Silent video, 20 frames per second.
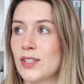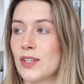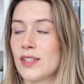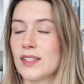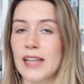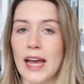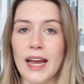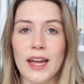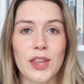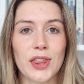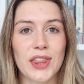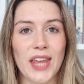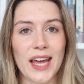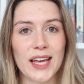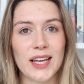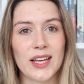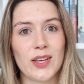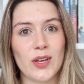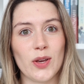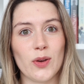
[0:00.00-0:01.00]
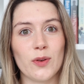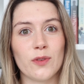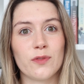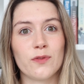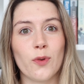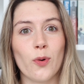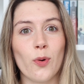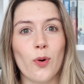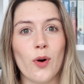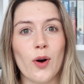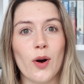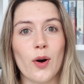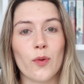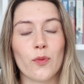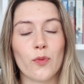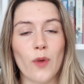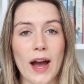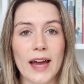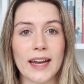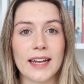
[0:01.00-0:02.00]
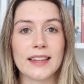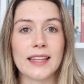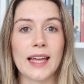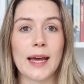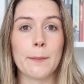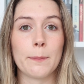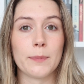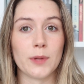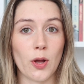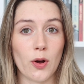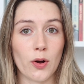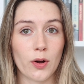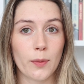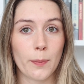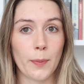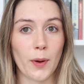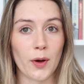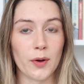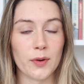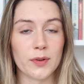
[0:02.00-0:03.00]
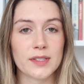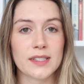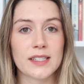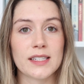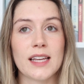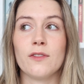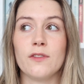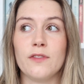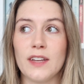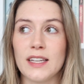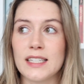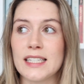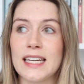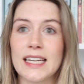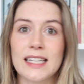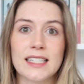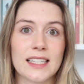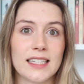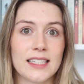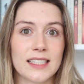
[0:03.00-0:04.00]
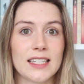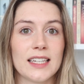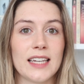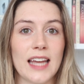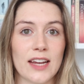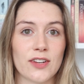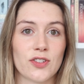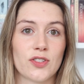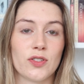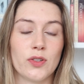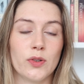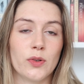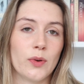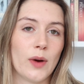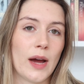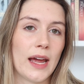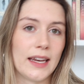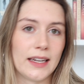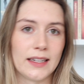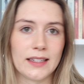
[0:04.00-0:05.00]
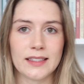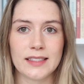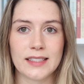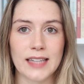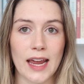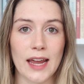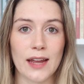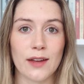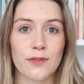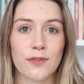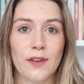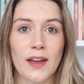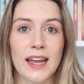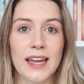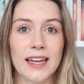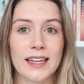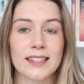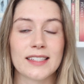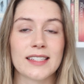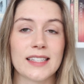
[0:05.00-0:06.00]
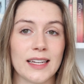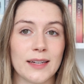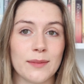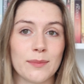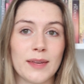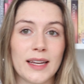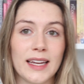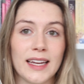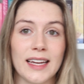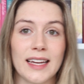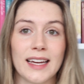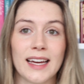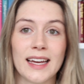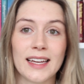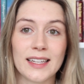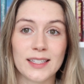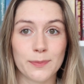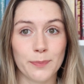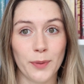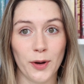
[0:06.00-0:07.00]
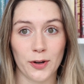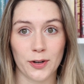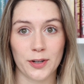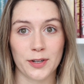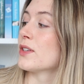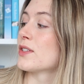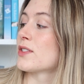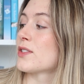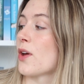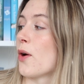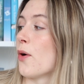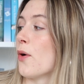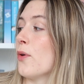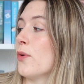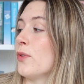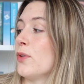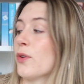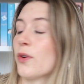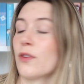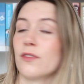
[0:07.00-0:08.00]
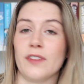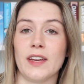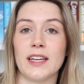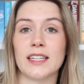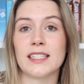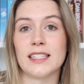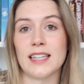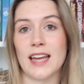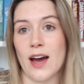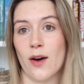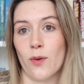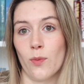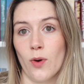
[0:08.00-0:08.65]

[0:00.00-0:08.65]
To say thank you for writing that blog post, VetX International and Dave, he sent me his book, So You're a Vet, Now